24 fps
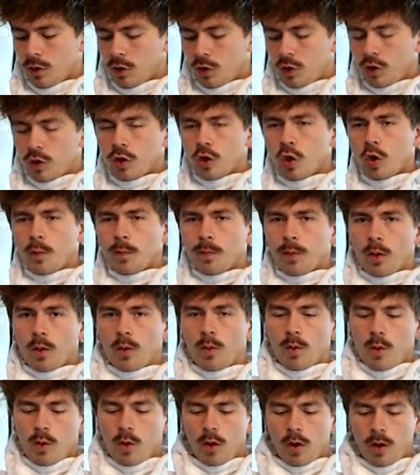
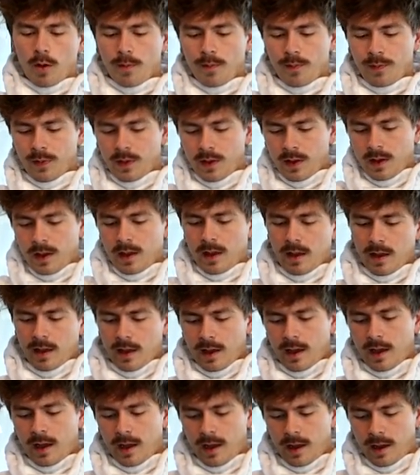super warm,
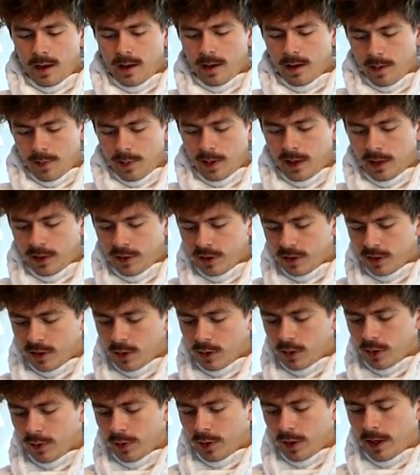and I mean, it just
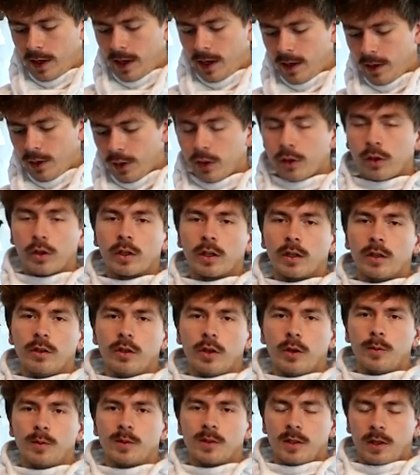goes over your head. You can look on
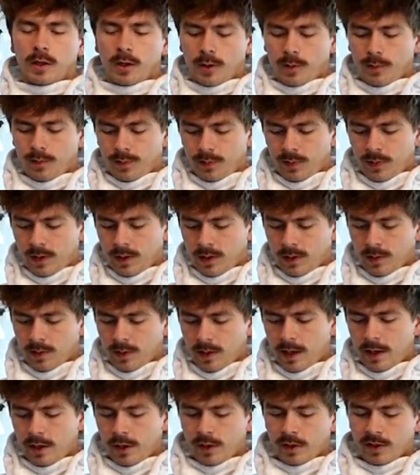Dope Snow,
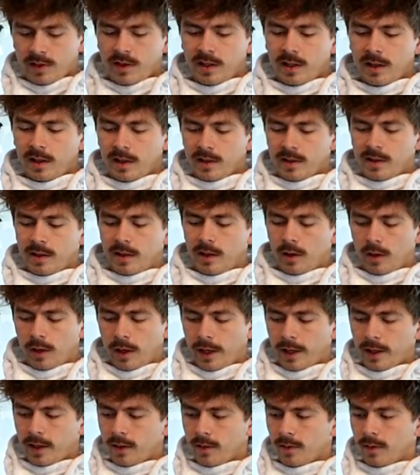and you can see this in their,
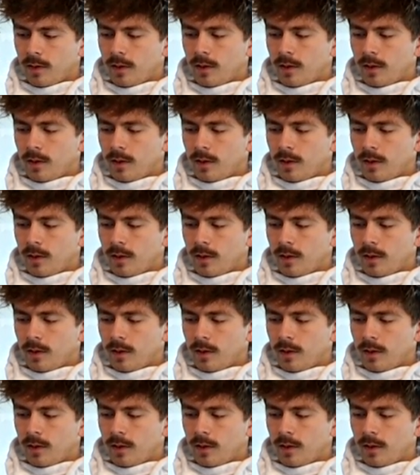like,